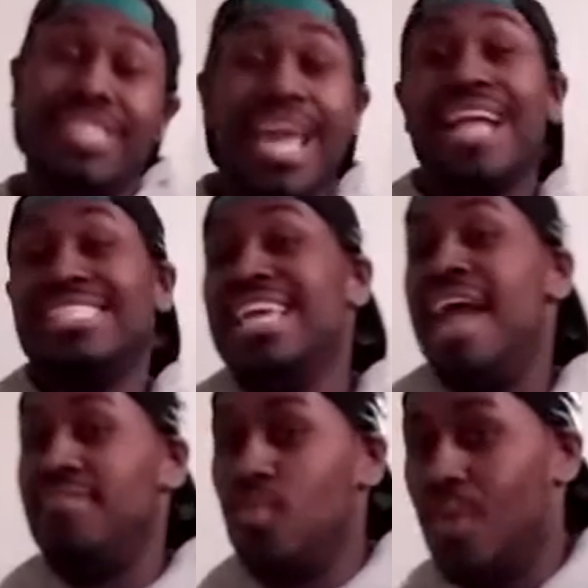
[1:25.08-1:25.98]
TNT
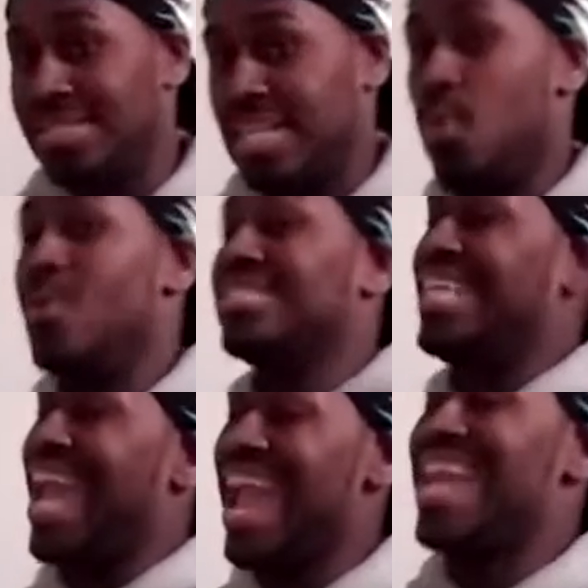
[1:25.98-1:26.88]
every Wednesday, which
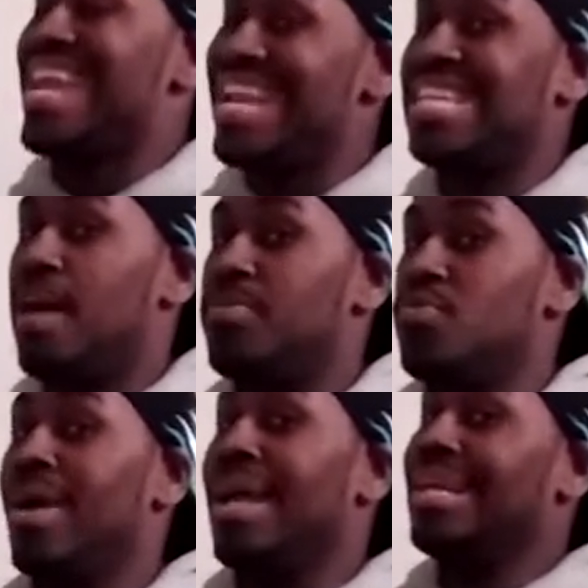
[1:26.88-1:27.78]
is
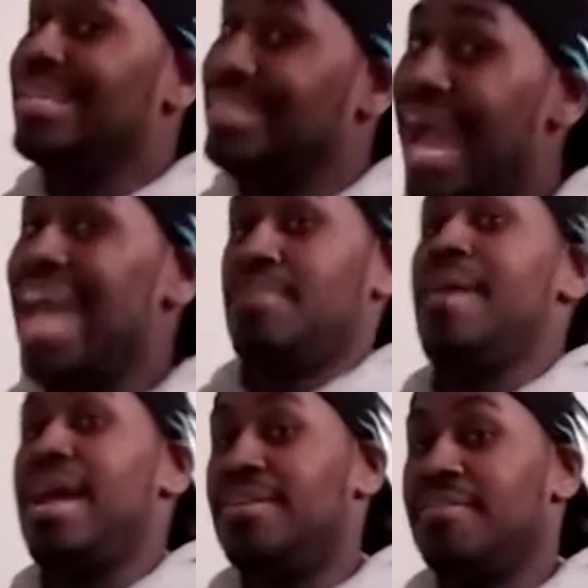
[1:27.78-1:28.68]
AEW
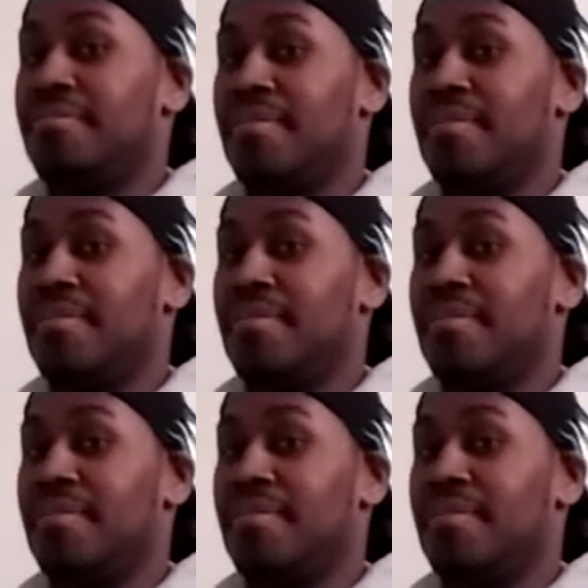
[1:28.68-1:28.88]
Dynamite.